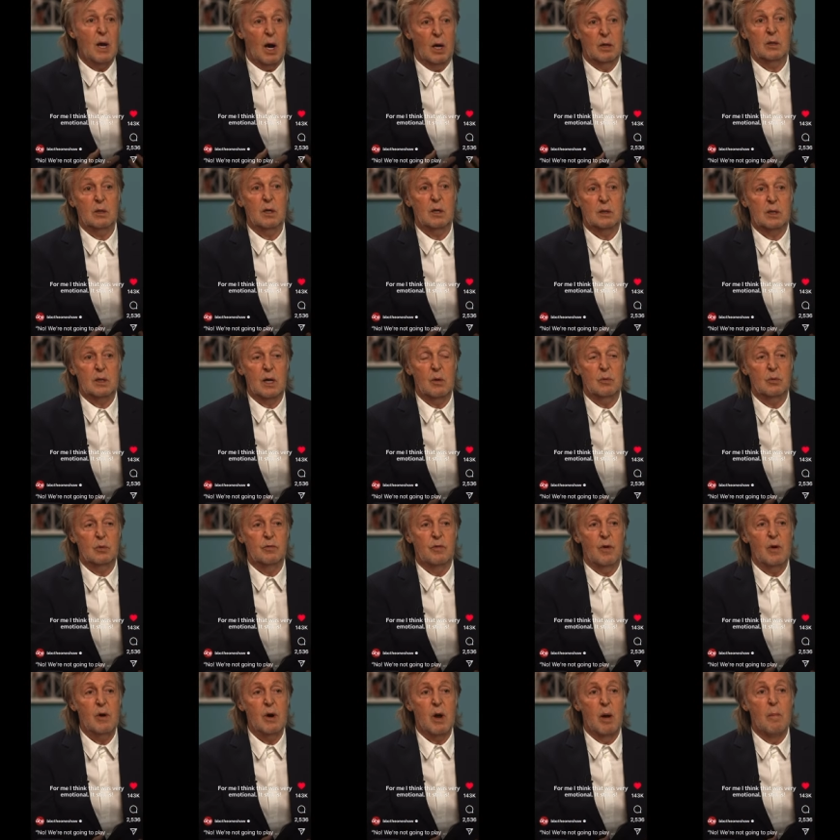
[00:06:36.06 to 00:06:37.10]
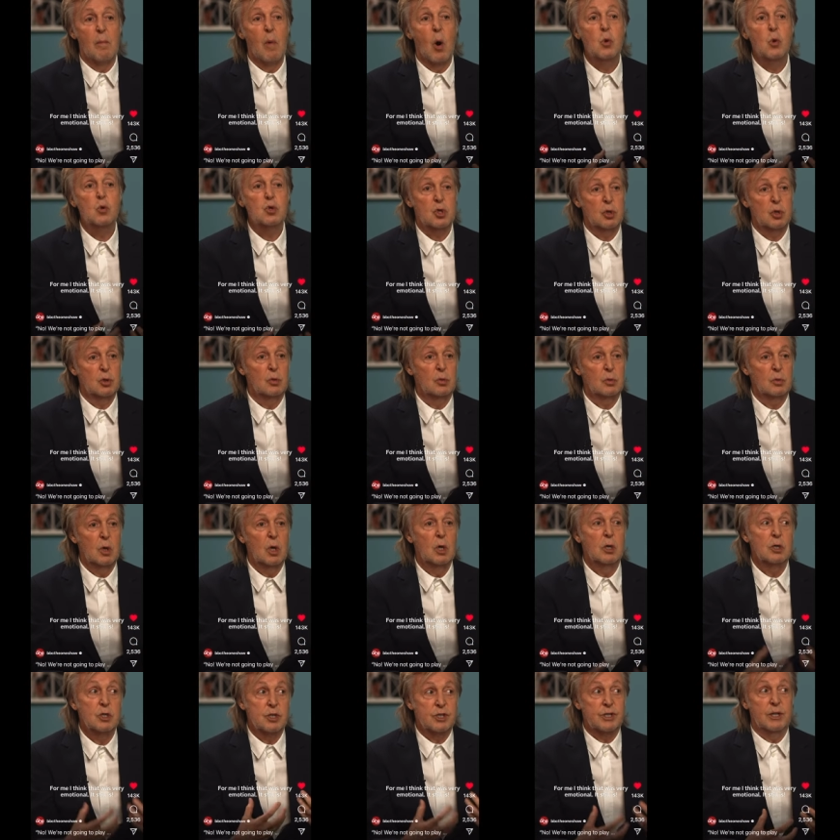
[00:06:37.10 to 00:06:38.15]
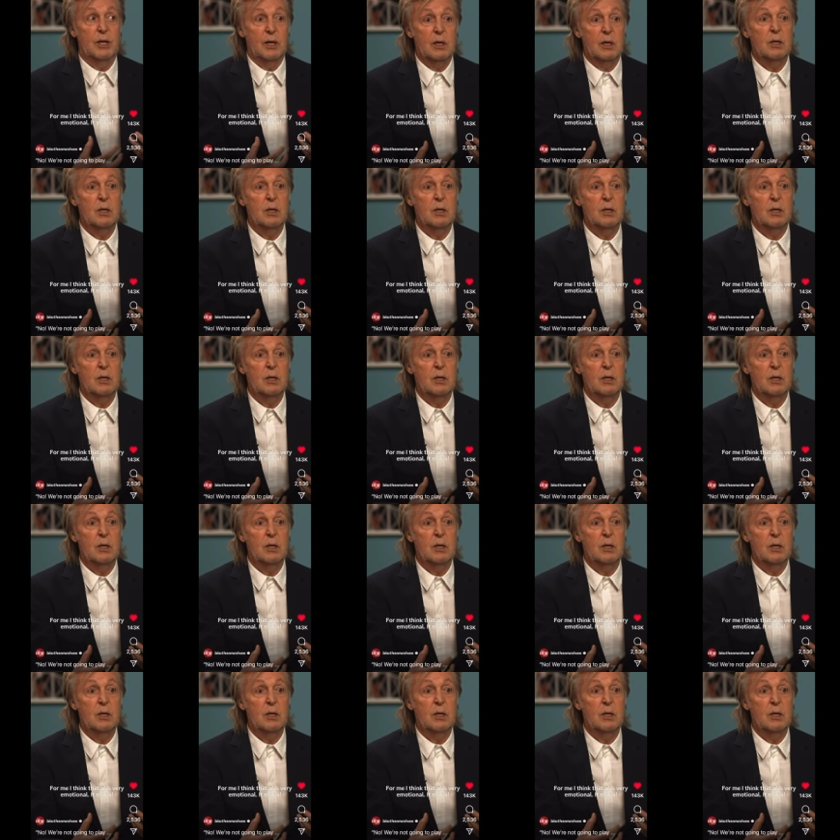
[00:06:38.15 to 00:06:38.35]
I think that was very emotional, mm still